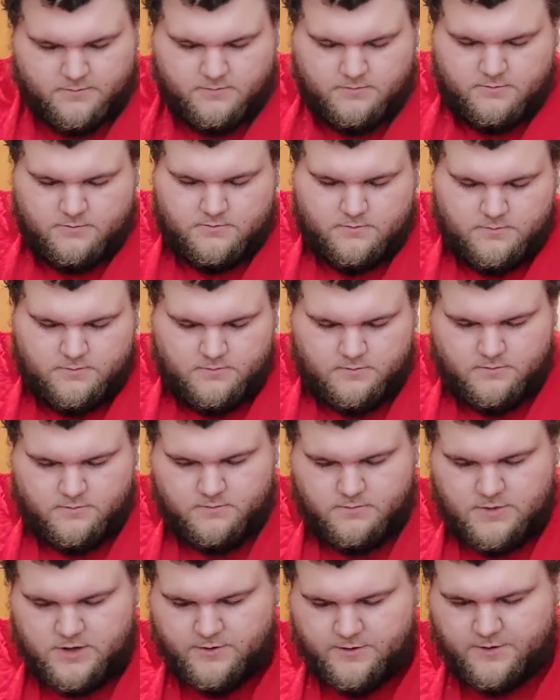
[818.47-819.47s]

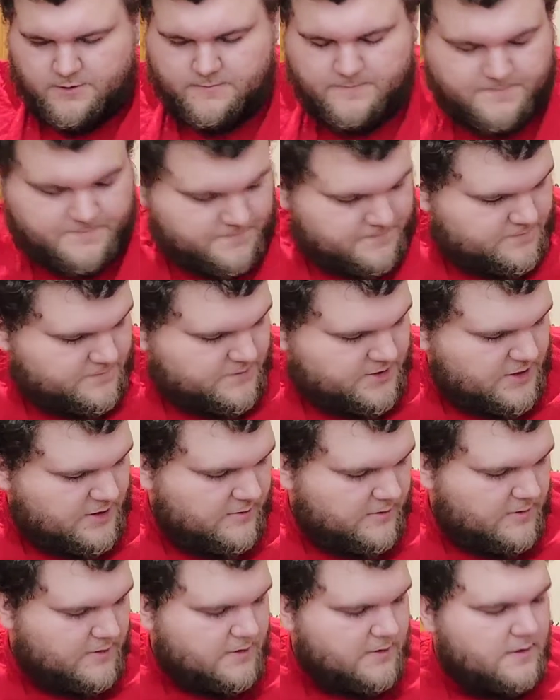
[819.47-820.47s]
There we go.
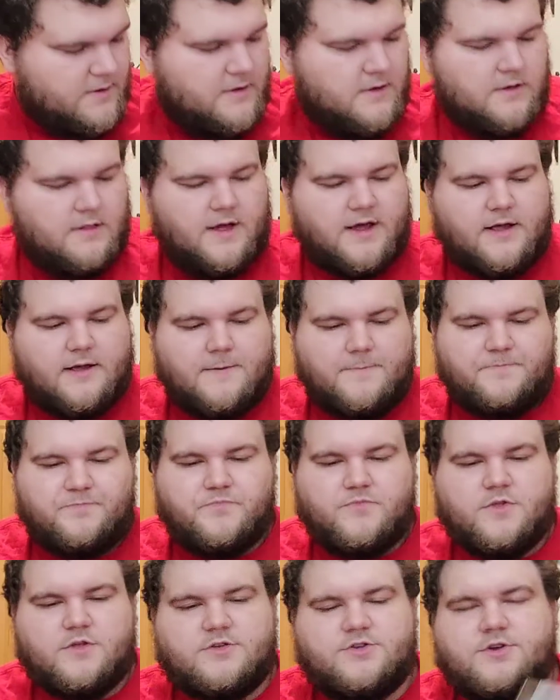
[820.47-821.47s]
So, like
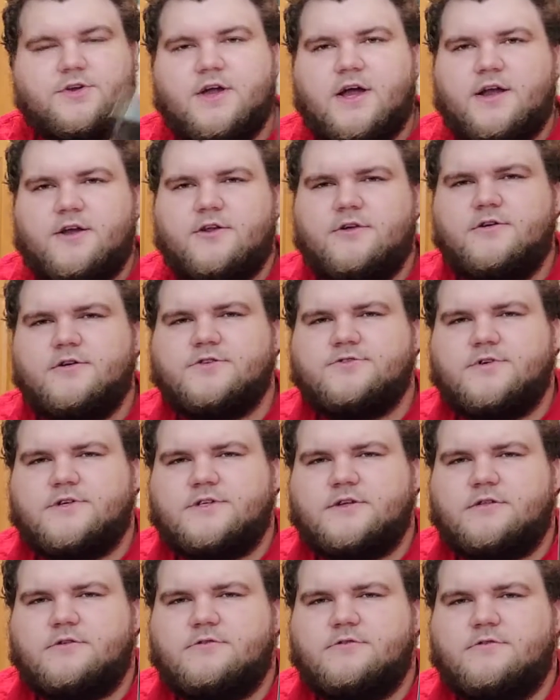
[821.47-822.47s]
so you got New Year's
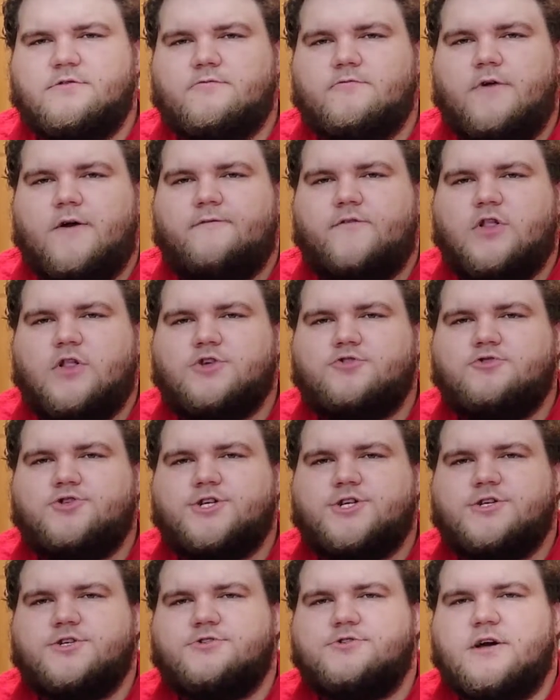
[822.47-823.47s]
Resolu-
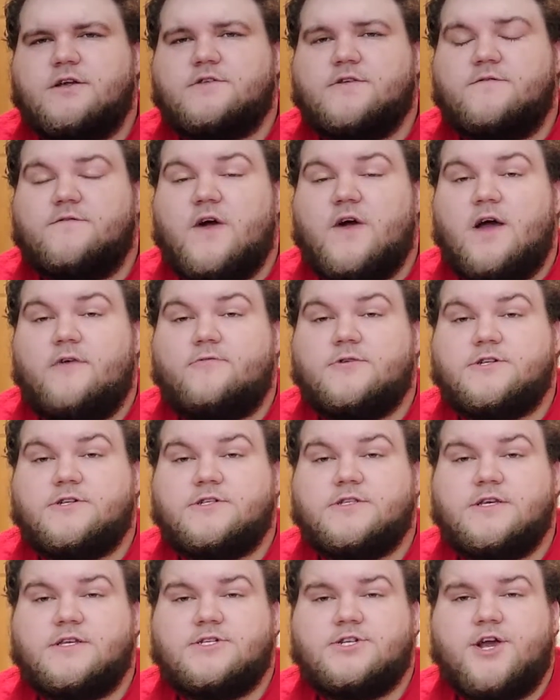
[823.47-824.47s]
Revolution 2005, which
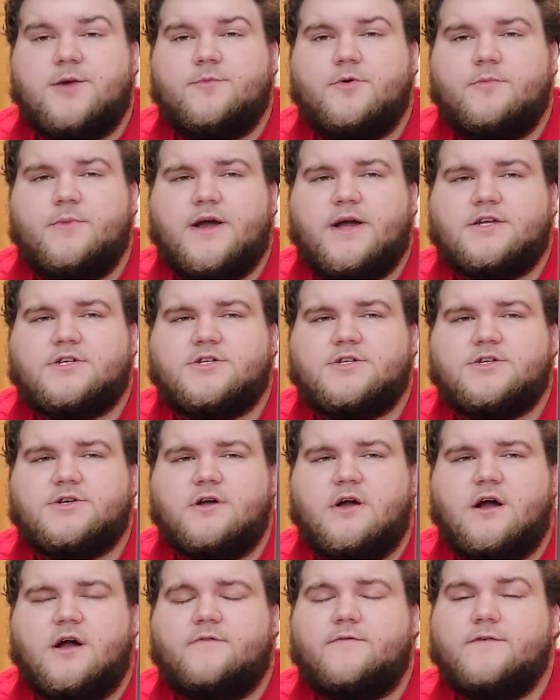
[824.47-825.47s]
is the chamber match
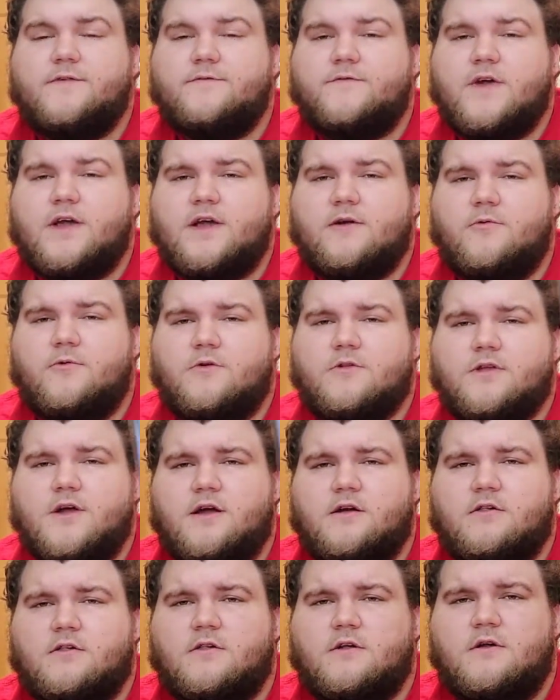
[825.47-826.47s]
uh, for the vacant world
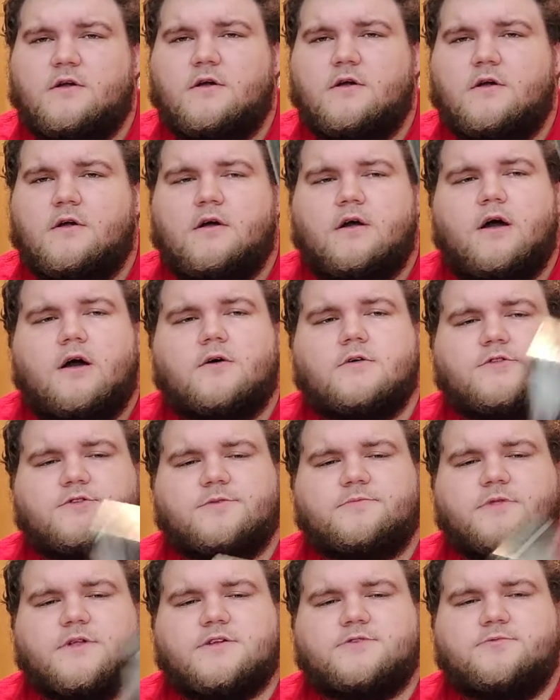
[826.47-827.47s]
title, uh, with
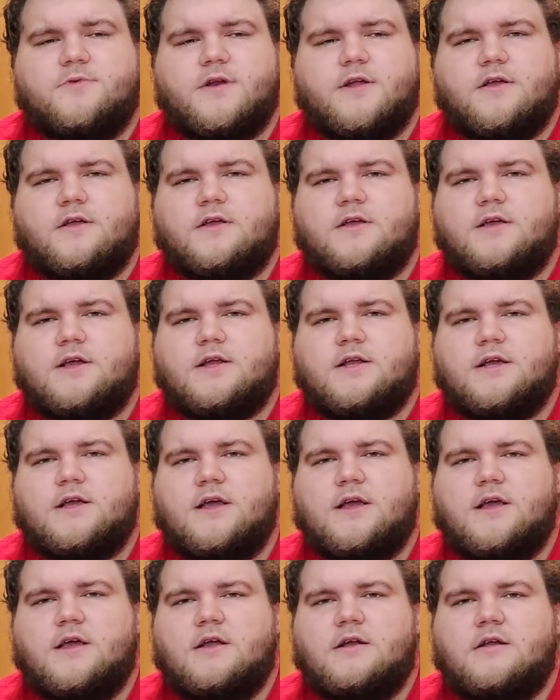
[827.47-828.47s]
Triple H winning yet
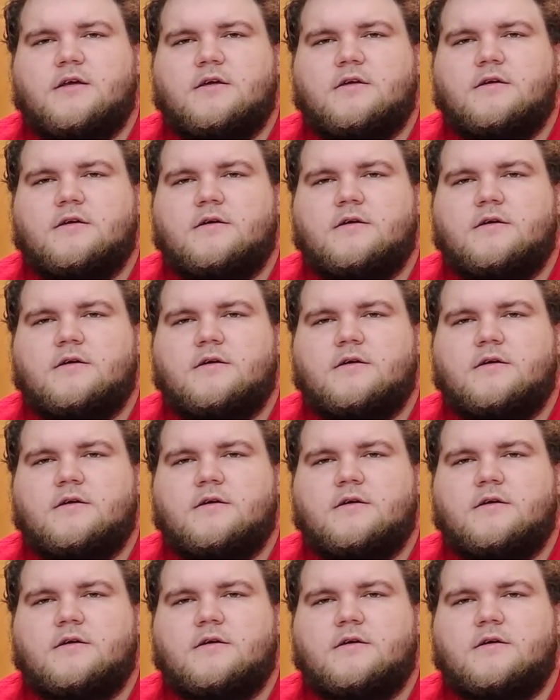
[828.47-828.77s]
again.